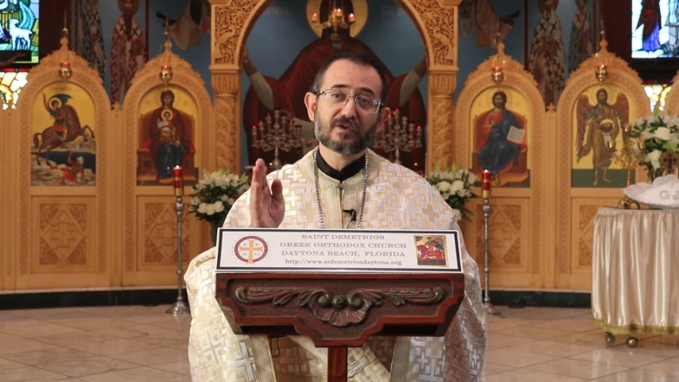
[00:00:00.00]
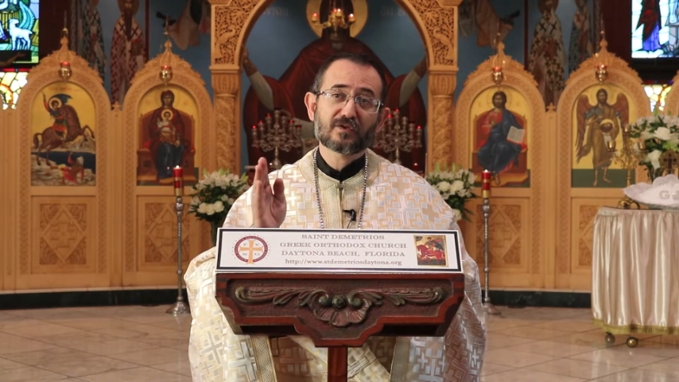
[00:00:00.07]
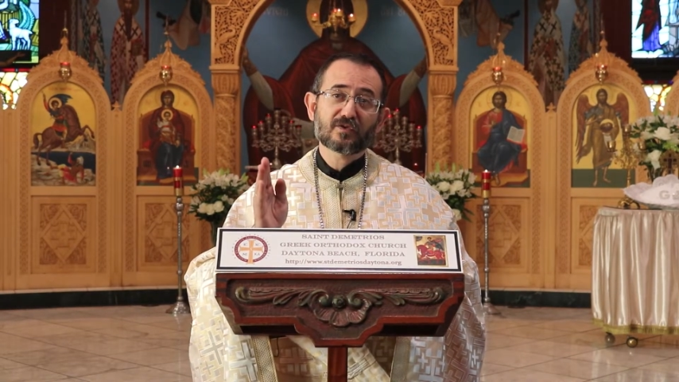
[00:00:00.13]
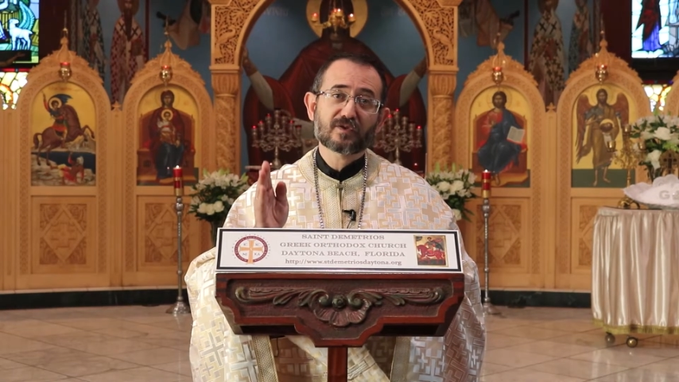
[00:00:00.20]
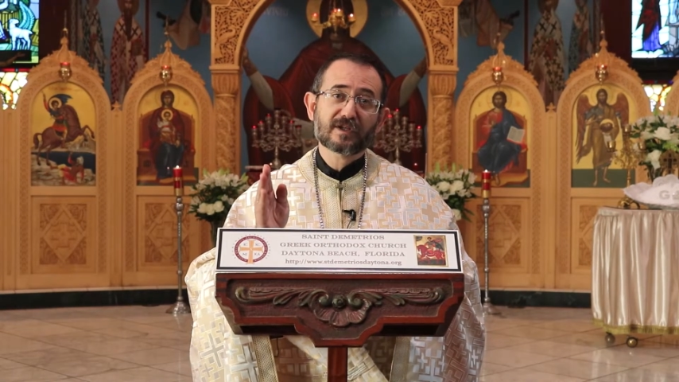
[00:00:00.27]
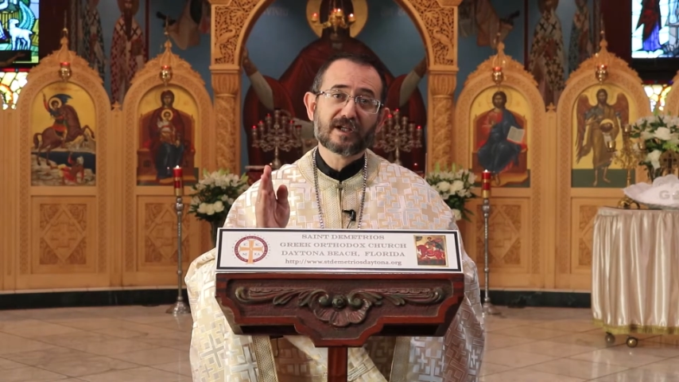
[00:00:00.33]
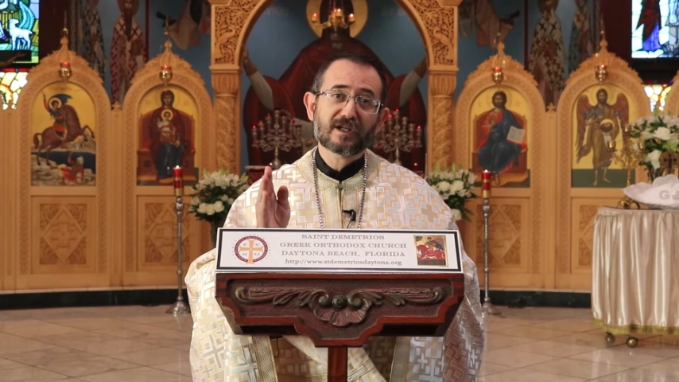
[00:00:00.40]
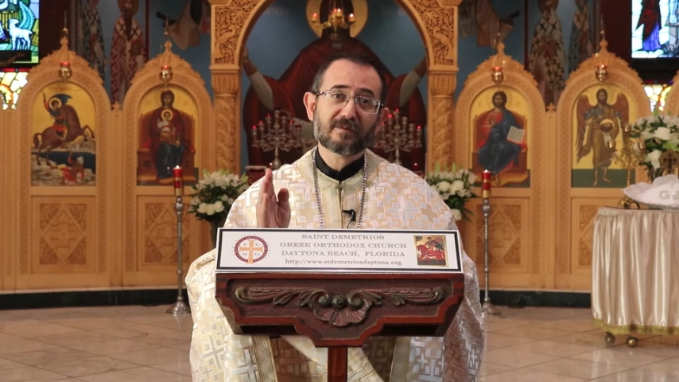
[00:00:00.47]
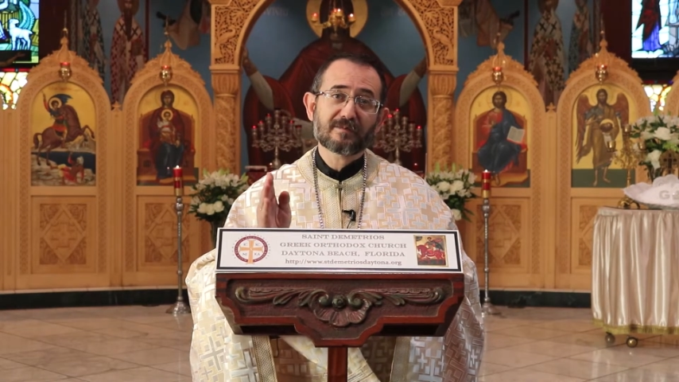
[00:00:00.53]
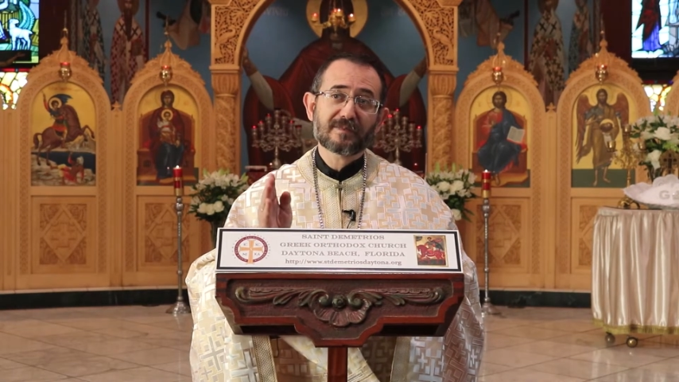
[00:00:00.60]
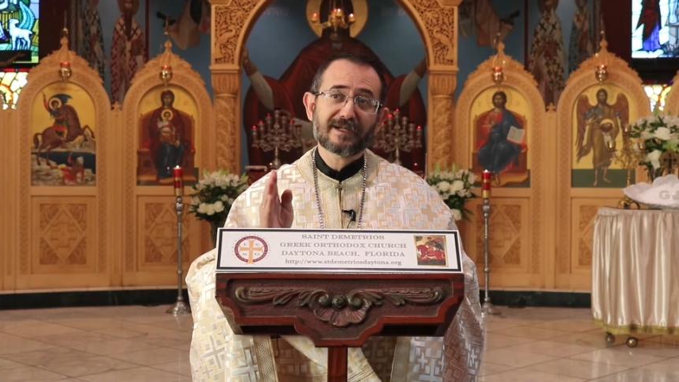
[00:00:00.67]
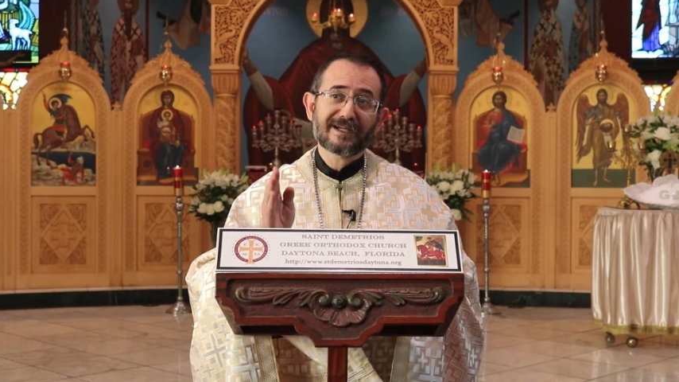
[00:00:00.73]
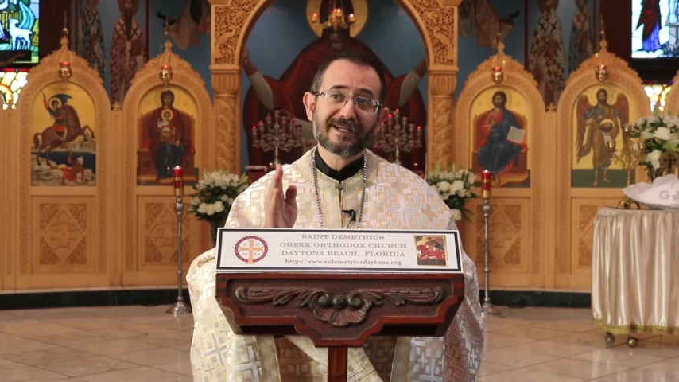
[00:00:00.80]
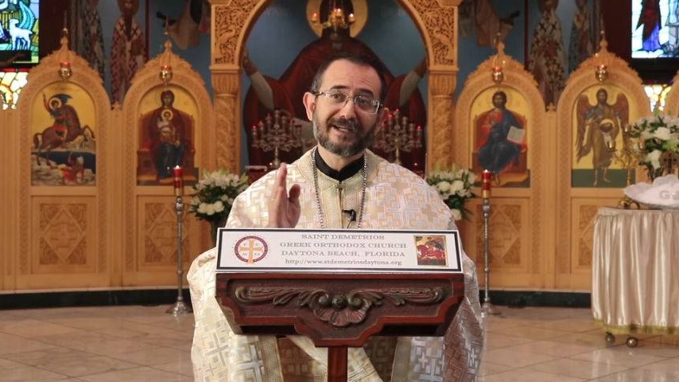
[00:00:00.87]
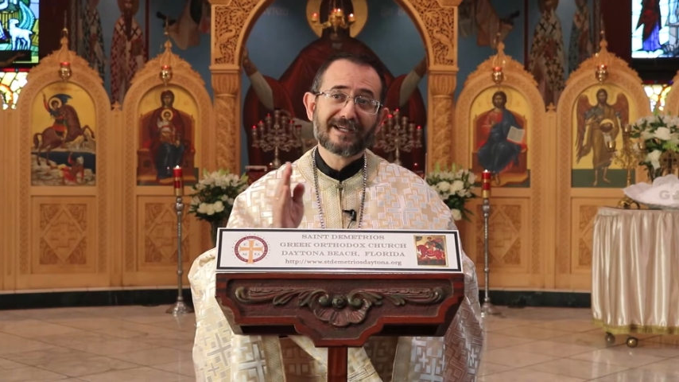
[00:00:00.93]
to
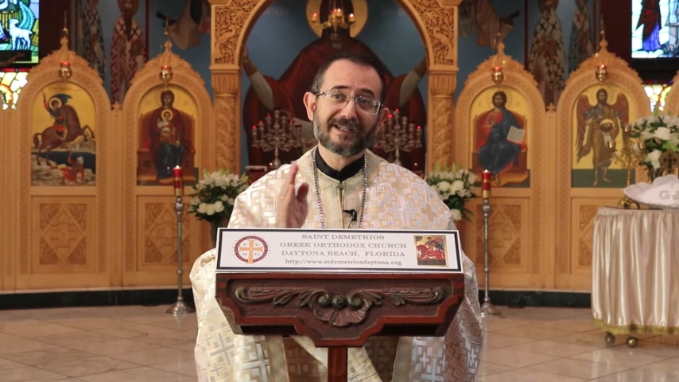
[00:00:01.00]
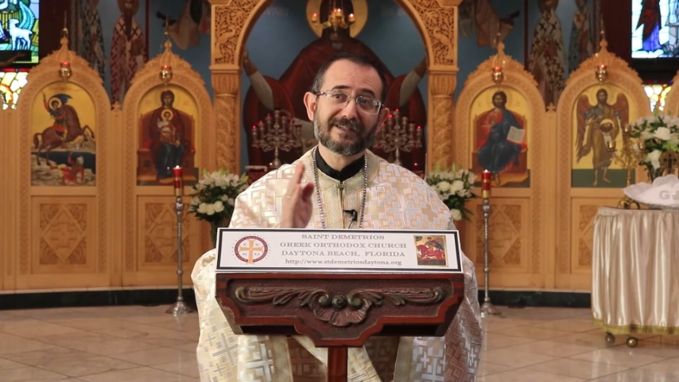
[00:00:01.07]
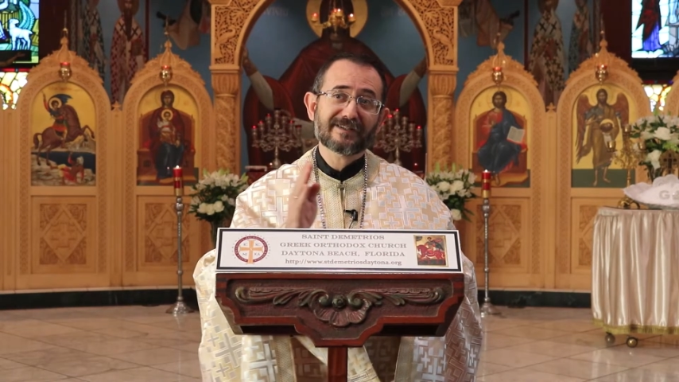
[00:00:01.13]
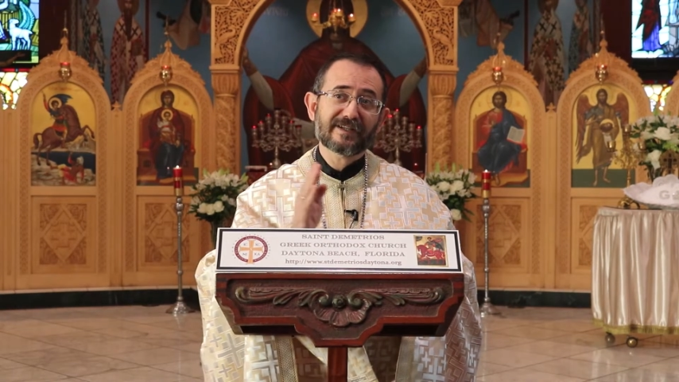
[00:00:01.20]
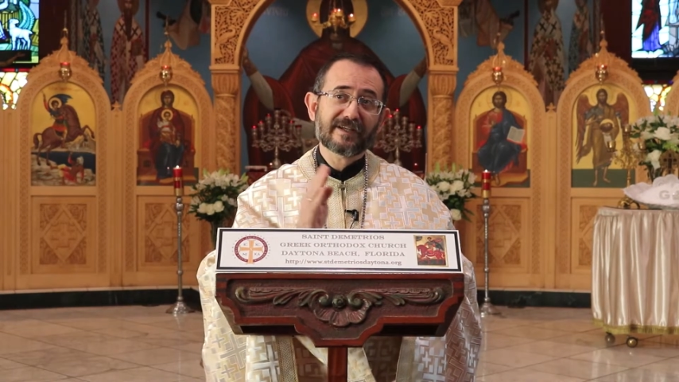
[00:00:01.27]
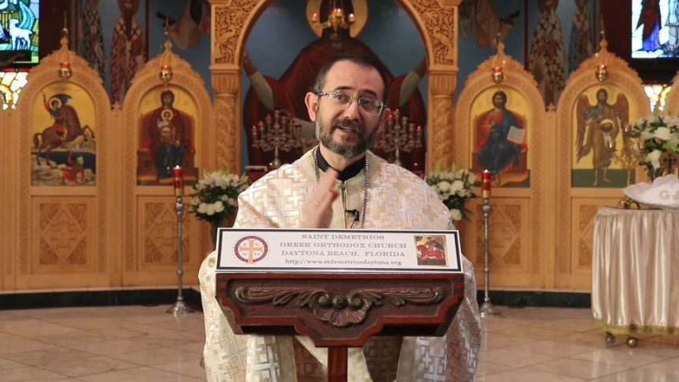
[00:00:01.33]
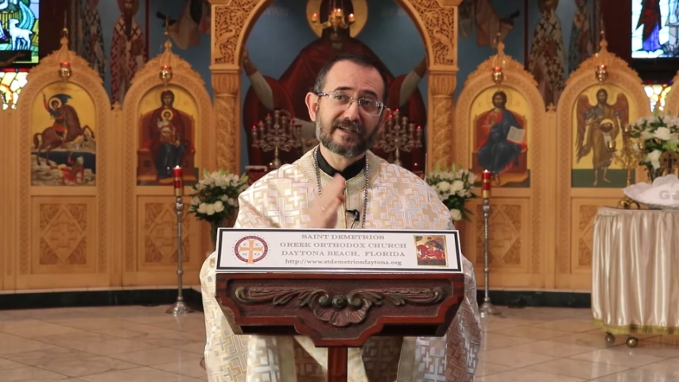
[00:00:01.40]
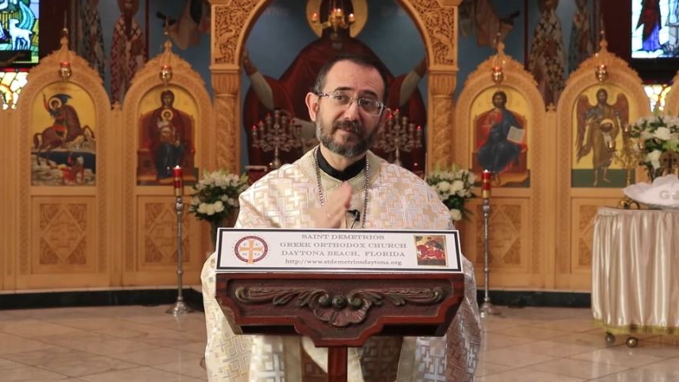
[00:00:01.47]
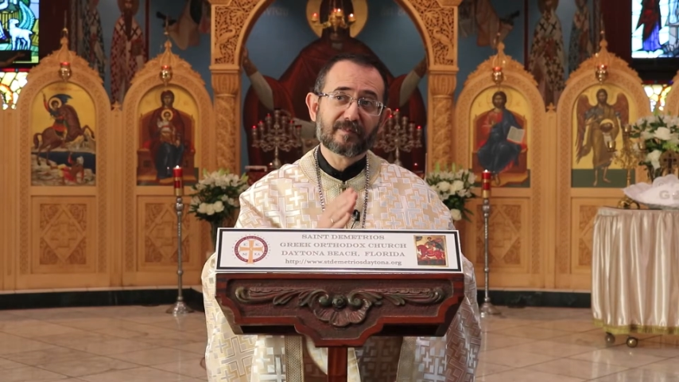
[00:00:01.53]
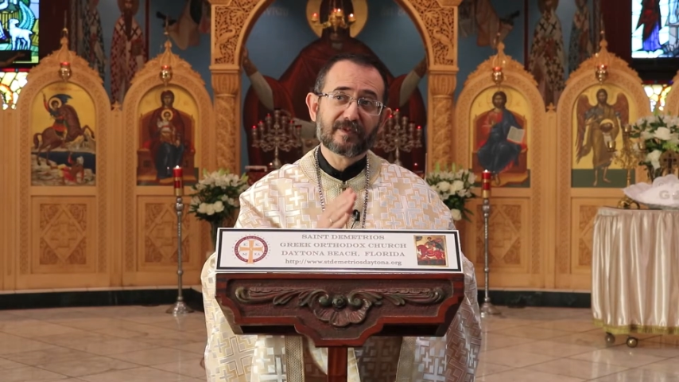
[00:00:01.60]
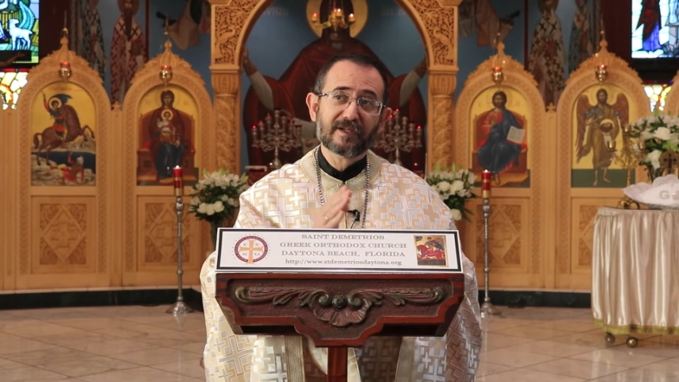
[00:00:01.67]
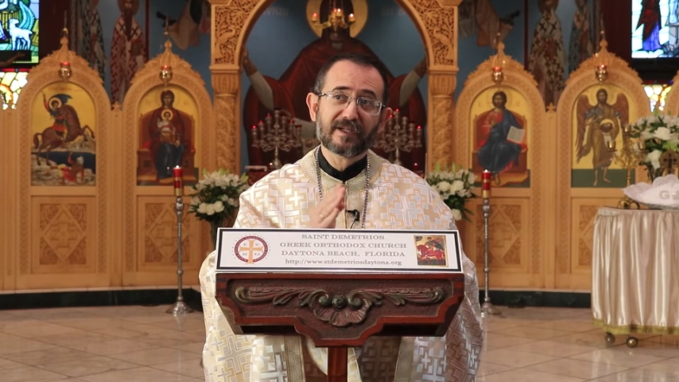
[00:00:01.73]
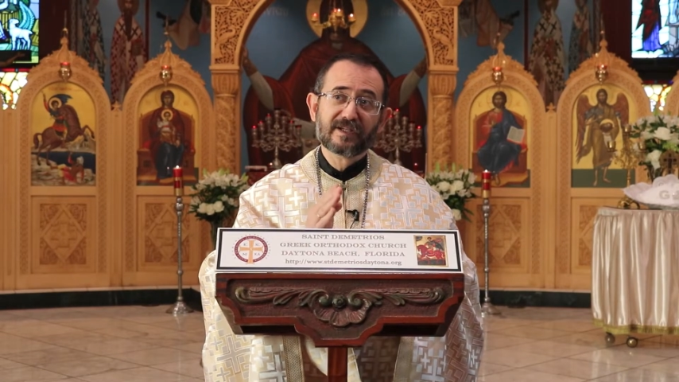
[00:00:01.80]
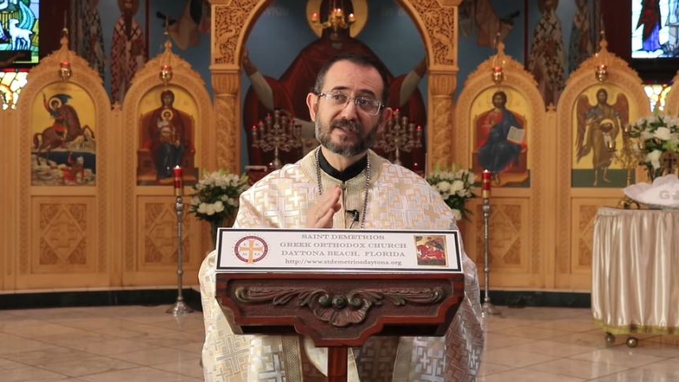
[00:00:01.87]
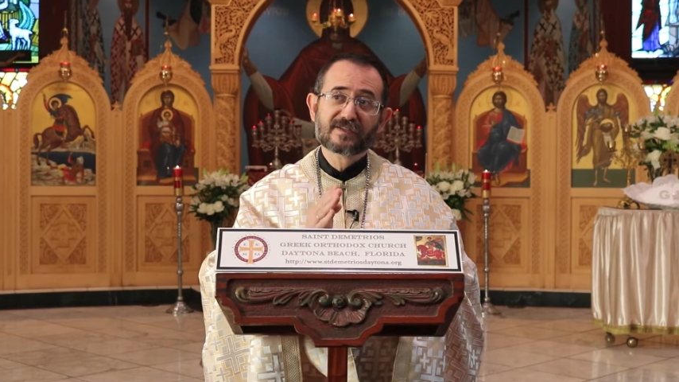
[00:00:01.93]
come and take the
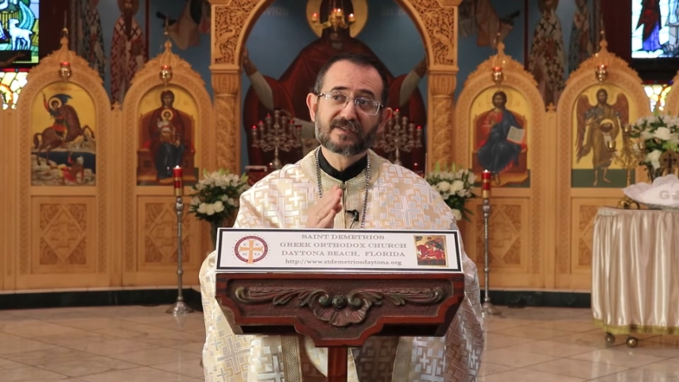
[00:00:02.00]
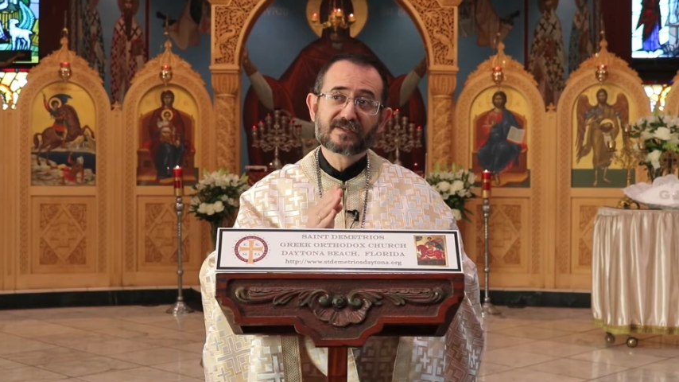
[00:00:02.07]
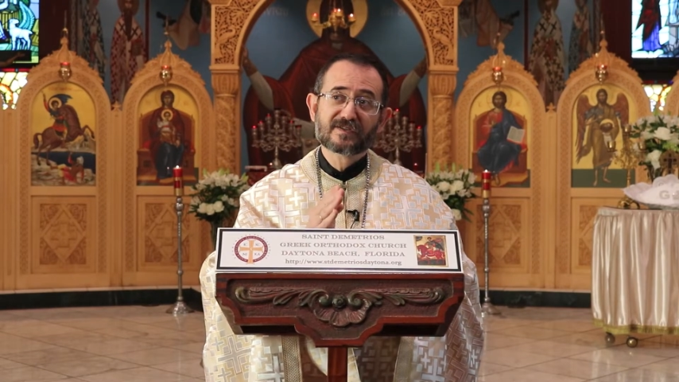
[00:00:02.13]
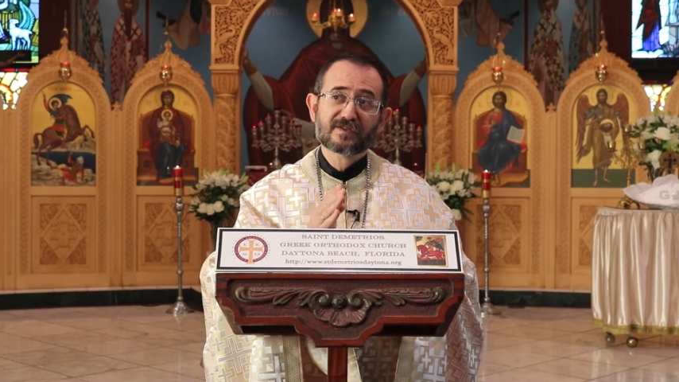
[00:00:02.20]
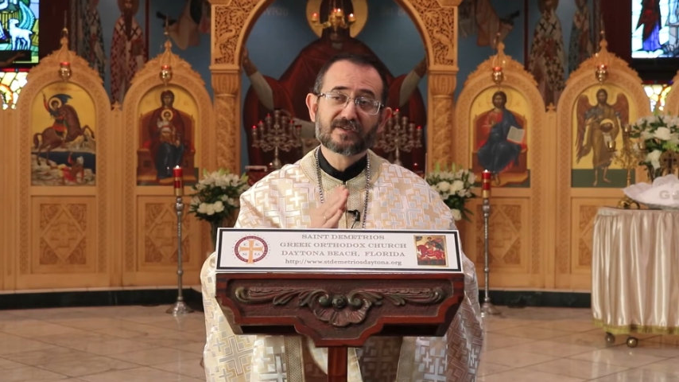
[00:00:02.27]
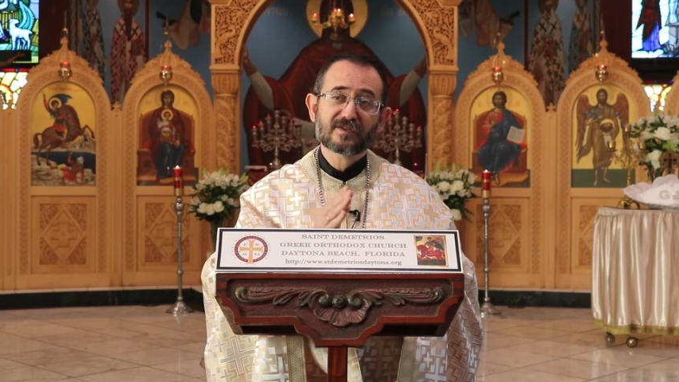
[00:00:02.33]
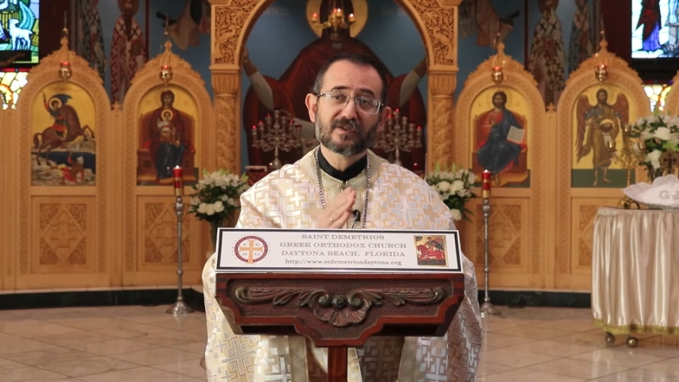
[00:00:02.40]
place